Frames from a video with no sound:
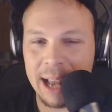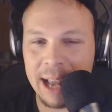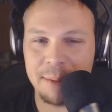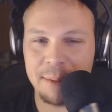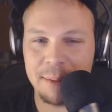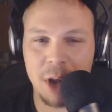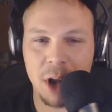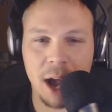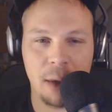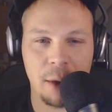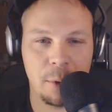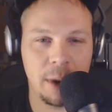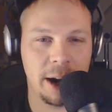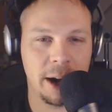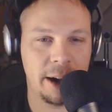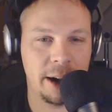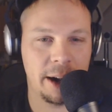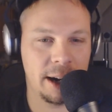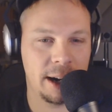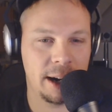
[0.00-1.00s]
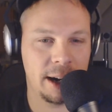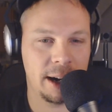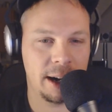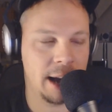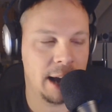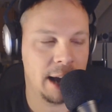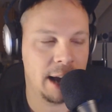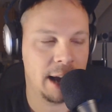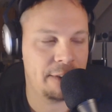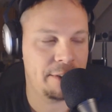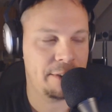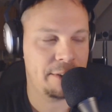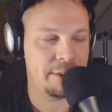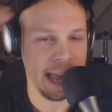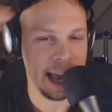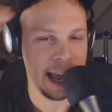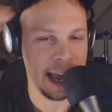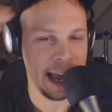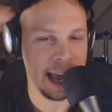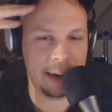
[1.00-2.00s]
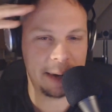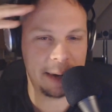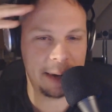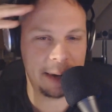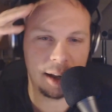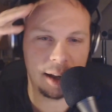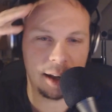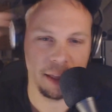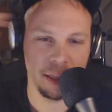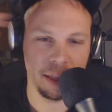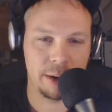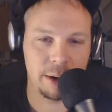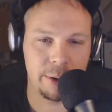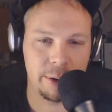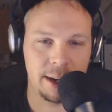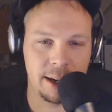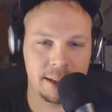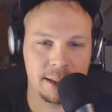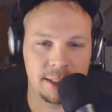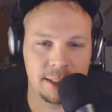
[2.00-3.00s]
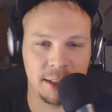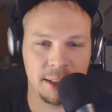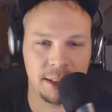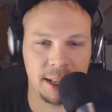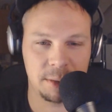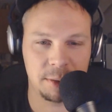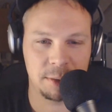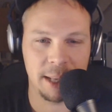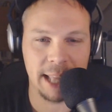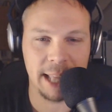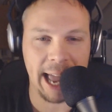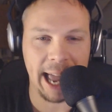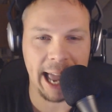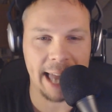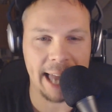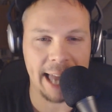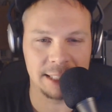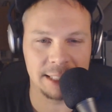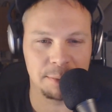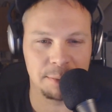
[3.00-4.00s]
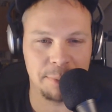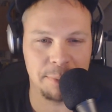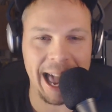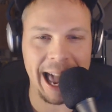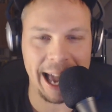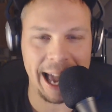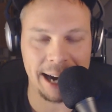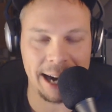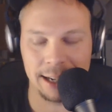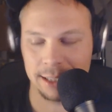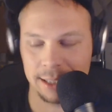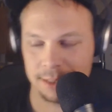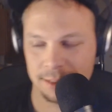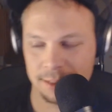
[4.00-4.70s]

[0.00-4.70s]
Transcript: have not had my hair done in 3 weeks, so that's why the hat is back.